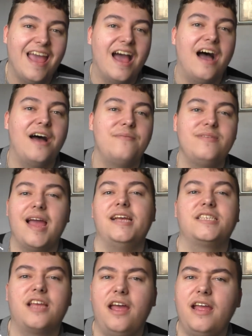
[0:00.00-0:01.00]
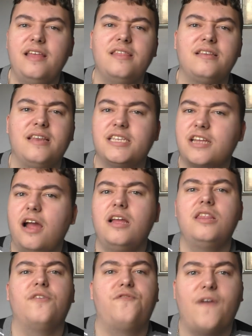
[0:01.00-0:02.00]
um, yeah, it's going in the it's going
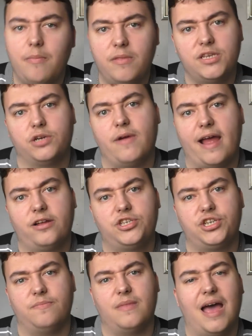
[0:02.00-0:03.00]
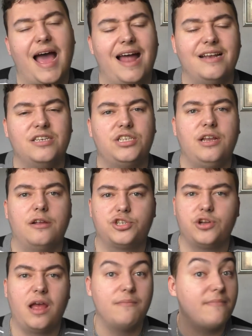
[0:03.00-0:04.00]
in the family direction, and you know
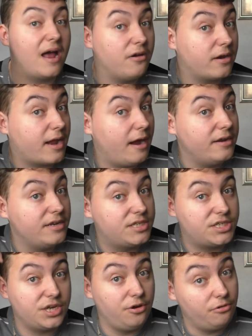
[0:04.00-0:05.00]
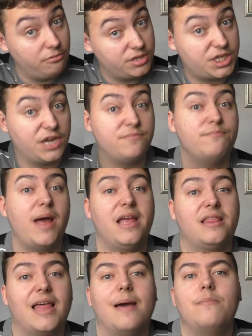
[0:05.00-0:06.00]
Drayton Manor are going to sort of
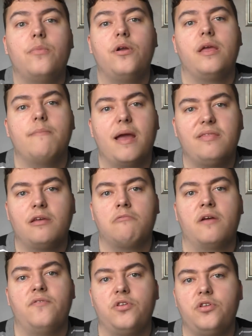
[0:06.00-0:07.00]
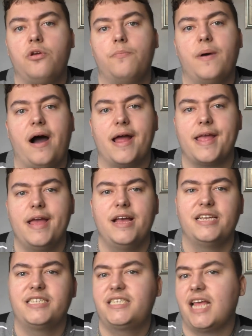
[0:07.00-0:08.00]
make their money and make their revenue by
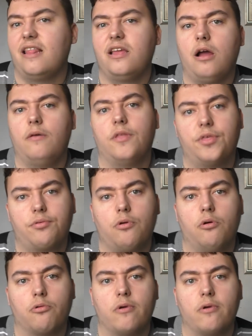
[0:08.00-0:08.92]
selling on the thrill